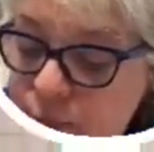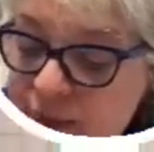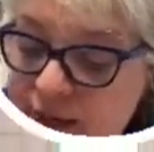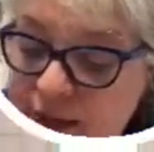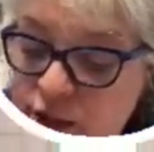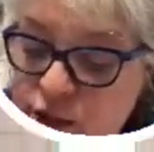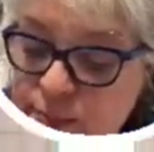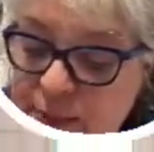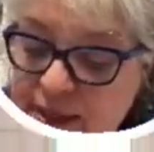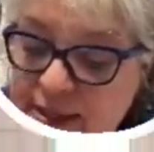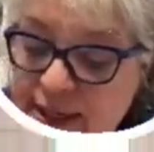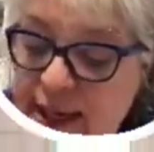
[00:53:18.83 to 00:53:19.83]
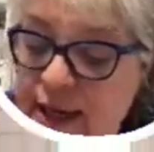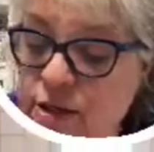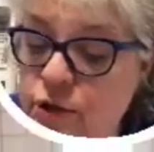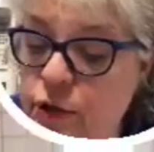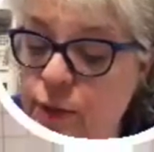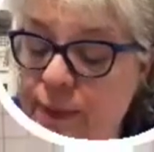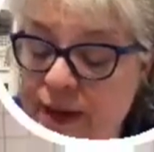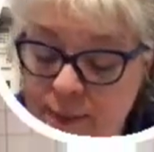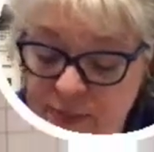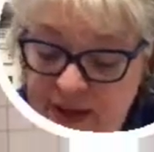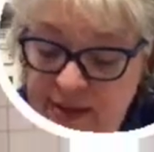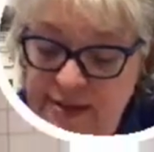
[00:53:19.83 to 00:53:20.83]
And it just makes it easier to pick up
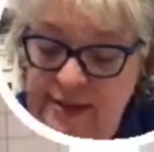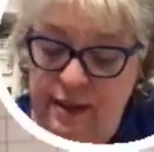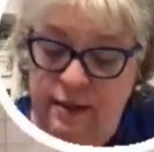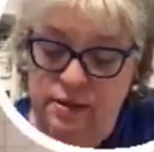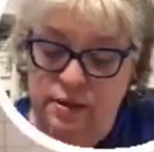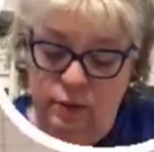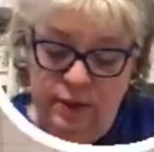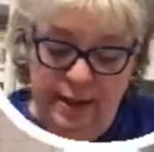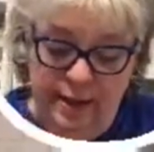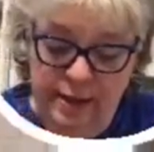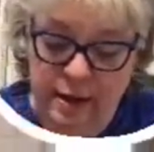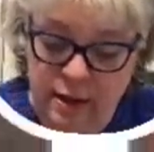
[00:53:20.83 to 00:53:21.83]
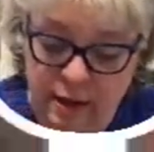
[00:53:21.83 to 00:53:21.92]
these things, okay?